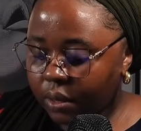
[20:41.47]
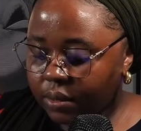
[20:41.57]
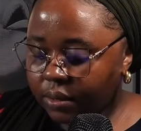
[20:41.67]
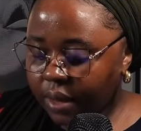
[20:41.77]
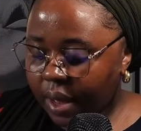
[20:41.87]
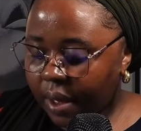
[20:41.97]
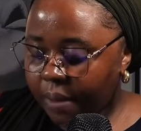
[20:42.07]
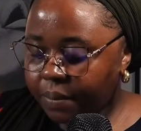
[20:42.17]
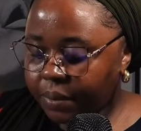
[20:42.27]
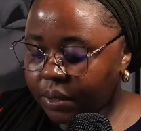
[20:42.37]

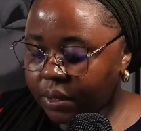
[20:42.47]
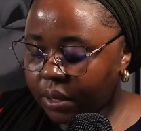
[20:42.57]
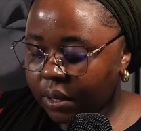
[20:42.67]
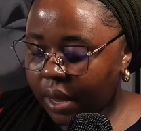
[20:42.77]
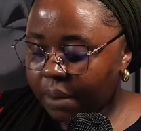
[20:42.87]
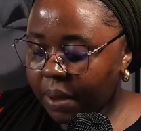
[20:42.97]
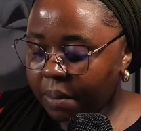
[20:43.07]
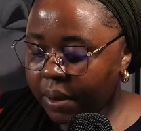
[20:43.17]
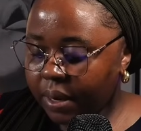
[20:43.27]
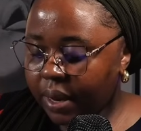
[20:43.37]
subs, and
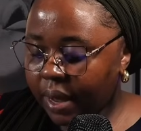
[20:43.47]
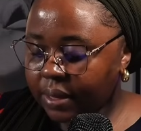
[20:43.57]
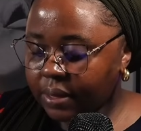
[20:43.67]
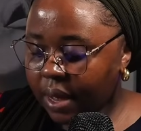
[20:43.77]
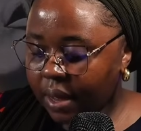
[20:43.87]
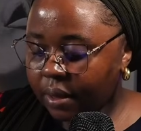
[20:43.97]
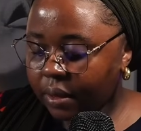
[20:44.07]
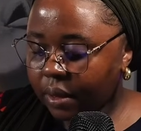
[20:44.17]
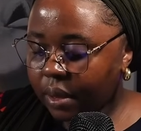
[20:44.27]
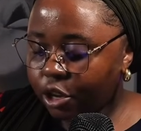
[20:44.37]
maybe data.
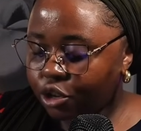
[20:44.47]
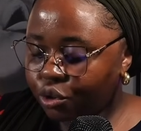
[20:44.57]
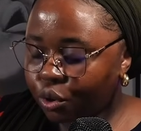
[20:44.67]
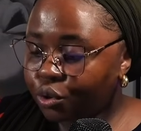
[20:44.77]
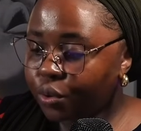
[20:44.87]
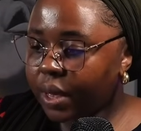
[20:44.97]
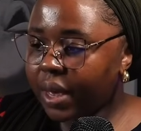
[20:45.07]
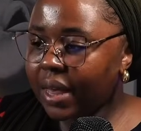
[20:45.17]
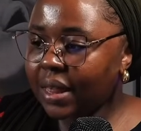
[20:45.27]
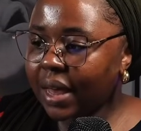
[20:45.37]
So
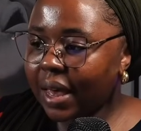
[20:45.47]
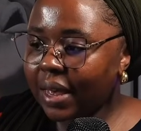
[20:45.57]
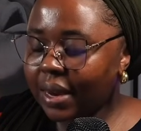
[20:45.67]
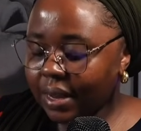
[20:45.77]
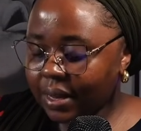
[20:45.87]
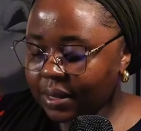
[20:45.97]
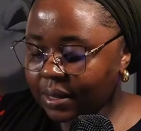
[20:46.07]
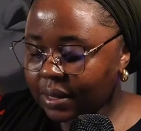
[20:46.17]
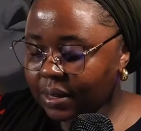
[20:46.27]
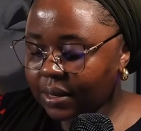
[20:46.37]
together it
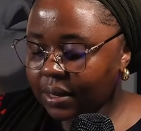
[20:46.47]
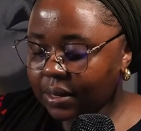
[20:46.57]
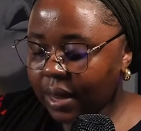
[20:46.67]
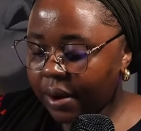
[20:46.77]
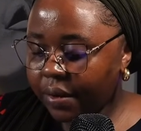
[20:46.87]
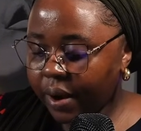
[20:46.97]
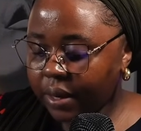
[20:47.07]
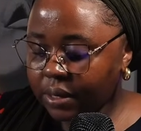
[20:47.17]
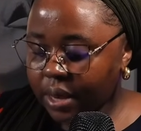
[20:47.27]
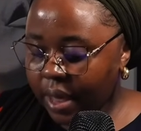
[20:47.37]
is
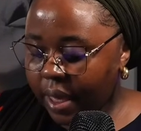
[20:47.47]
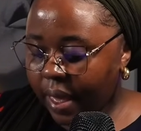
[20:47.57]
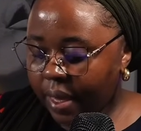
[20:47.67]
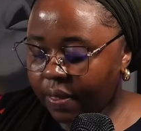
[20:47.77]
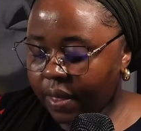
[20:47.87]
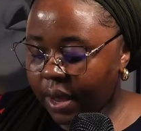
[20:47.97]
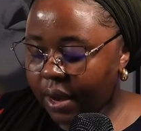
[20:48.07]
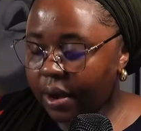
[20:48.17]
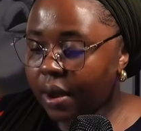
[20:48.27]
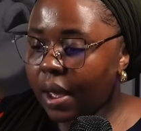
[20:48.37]
600. And
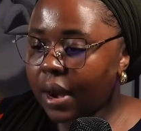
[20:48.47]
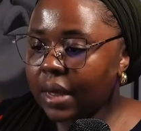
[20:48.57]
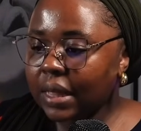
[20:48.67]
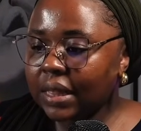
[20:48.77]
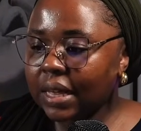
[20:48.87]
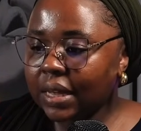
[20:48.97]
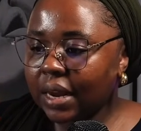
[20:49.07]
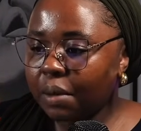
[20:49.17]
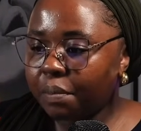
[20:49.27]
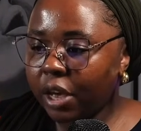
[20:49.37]
then another thing
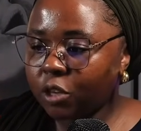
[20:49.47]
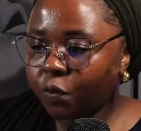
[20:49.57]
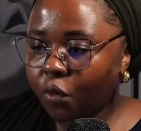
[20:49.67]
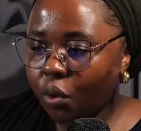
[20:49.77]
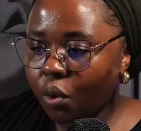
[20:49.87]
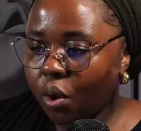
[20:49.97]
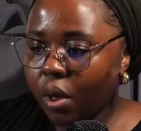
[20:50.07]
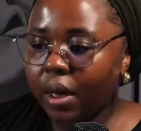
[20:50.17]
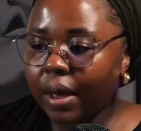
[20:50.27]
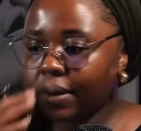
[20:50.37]
that he pays for
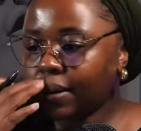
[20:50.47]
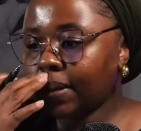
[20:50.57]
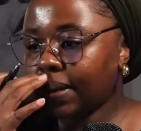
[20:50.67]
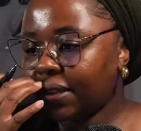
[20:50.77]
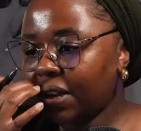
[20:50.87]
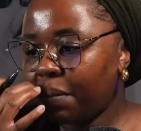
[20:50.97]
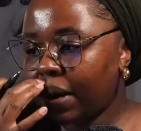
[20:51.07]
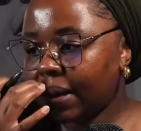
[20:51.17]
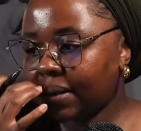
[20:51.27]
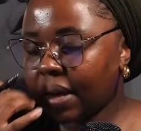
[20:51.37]
is
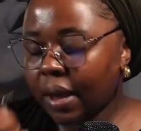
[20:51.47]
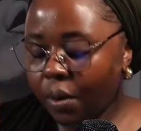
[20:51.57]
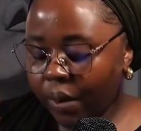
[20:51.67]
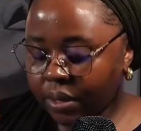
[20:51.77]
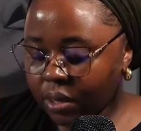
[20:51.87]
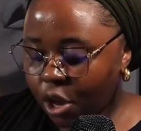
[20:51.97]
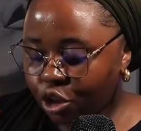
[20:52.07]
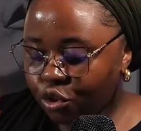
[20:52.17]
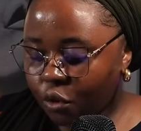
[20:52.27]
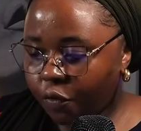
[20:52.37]
entertainment and takeaways.
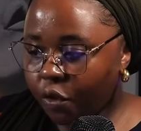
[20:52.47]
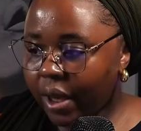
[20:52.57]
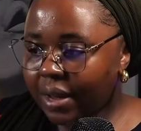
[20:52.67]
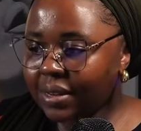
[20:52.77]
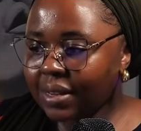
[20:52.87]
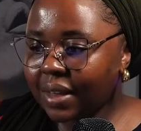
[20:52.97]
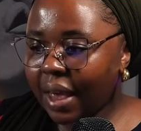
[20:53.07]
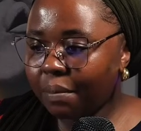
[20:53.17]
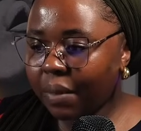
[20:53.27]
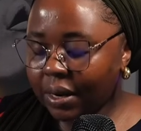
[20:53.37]
So for
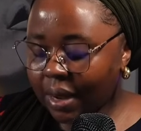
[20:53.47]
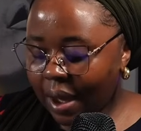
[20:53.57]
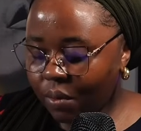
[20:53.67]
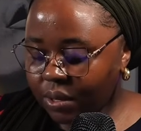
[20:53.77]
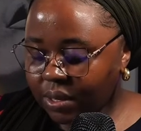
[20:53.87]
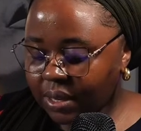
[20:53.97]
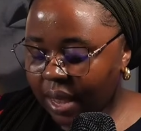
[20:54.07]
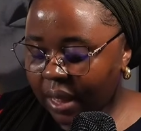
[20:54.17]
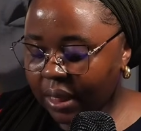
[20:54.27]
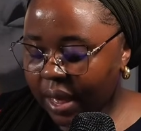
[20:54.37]
entertainment, I would
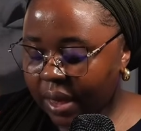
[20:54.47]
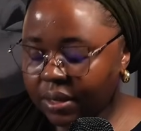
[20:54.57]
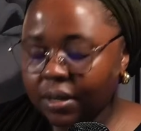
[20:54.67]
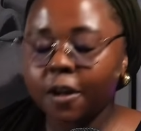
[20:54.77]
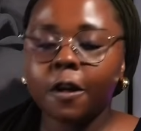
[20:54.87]
say that